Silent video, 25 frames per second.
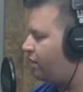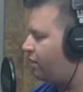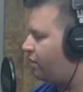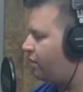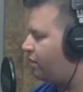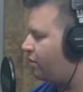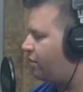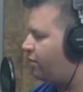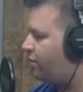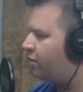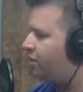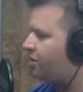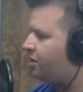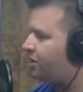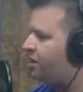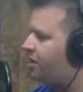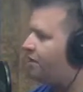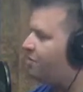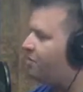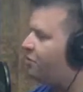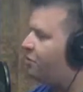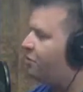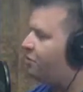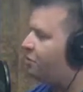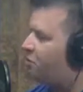Some people say
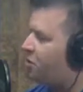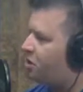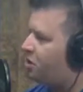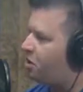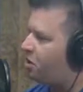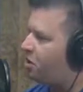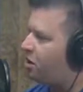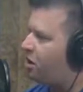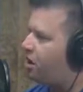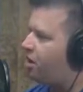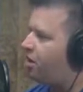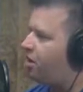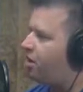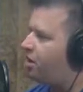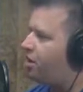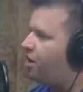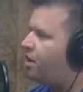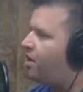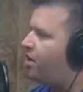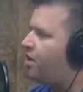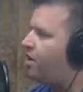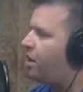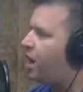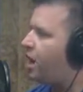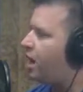they moved around a lot.
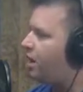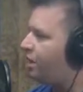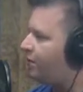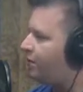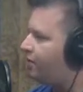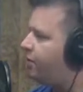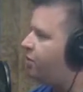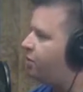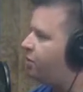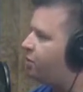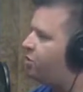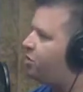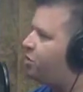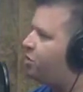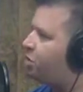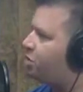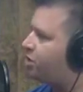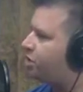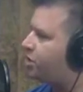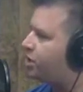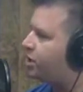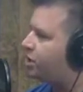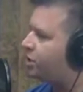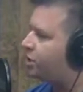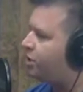I live in Sherman
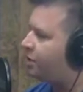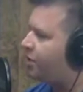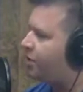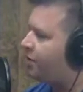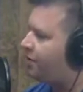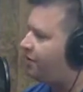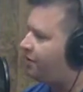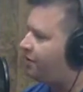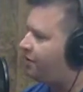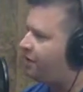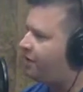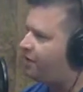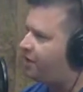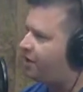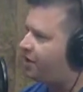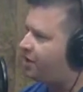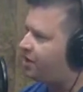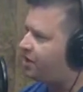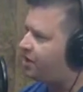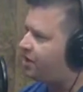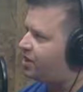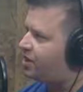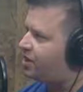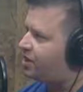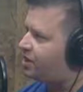Oaks. This is my
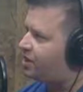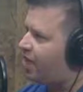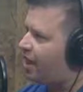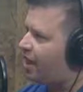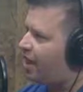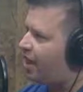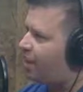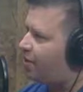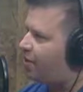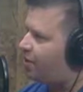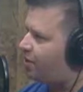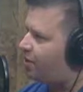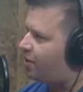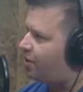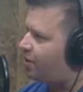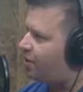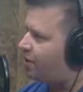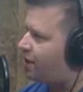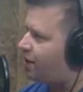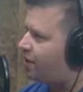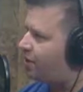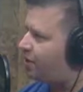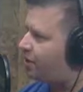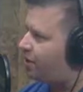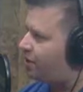56th house
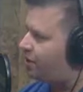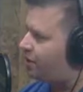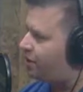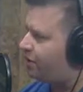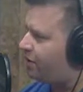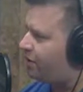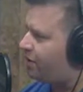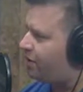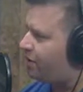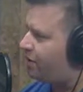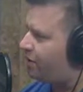I've lived in.